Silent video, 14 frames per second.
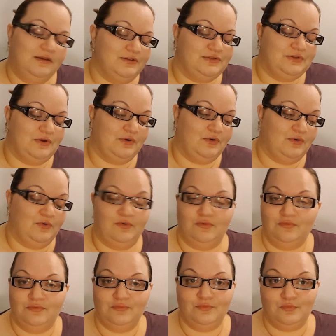so
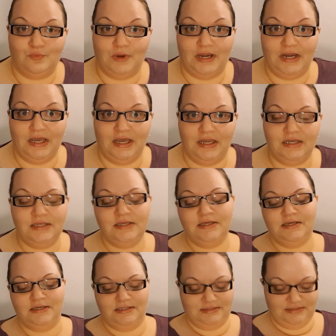why not?
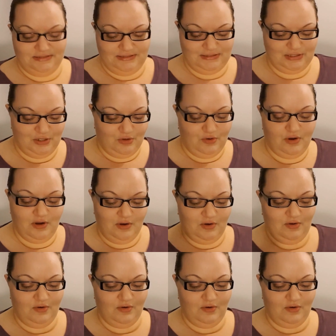So